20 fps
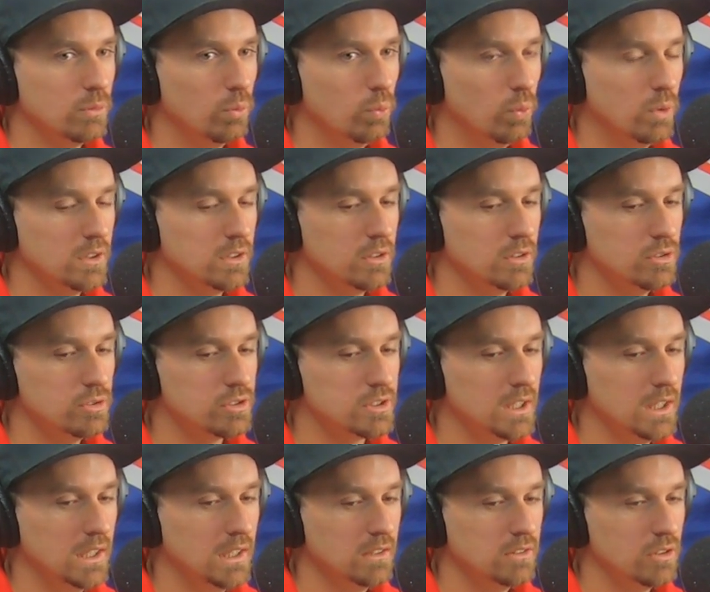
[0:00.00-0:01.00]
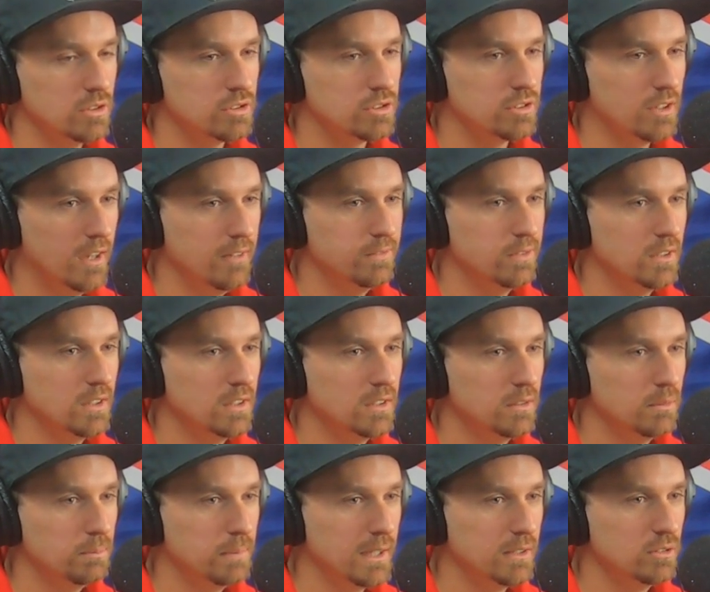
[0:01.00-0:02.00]
one of those uh, those
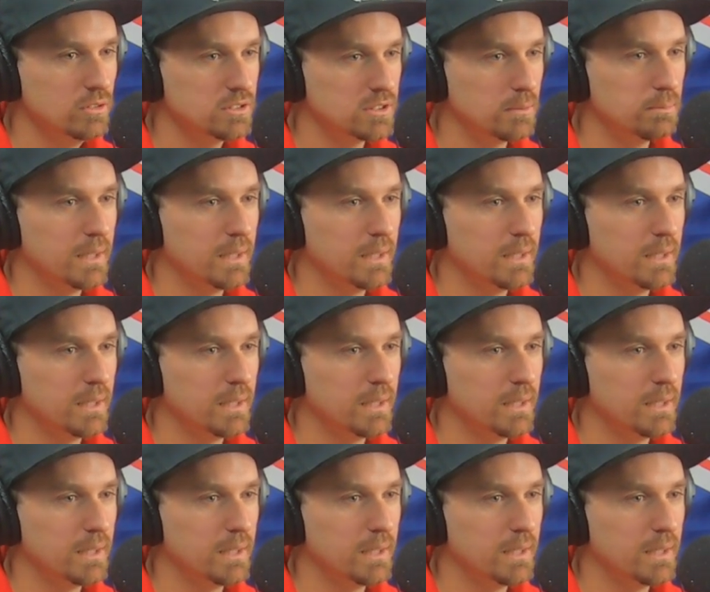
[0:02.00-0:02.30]
cipher battles, yeah.